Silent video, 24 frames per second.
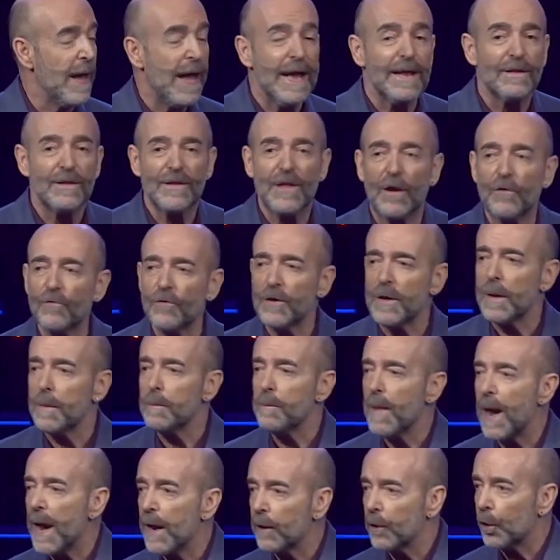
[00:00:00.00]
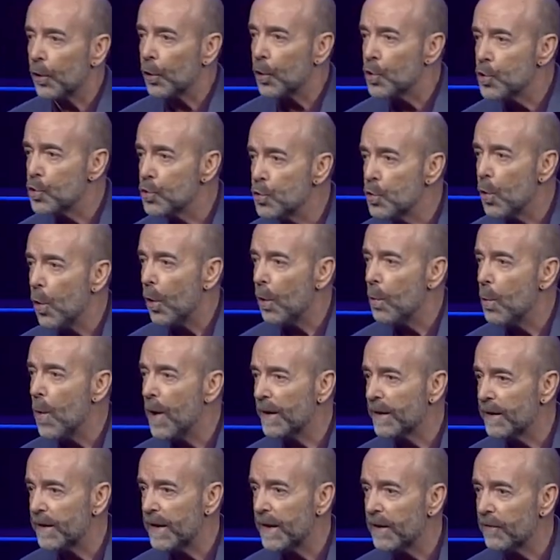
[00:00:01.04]
It doesn't matter who or
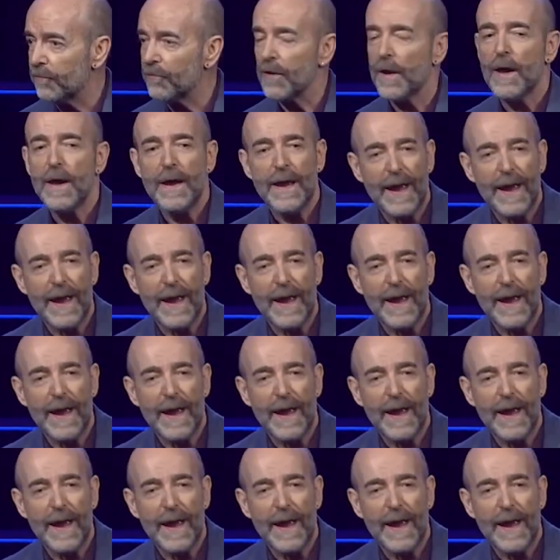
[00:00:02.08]
what it is.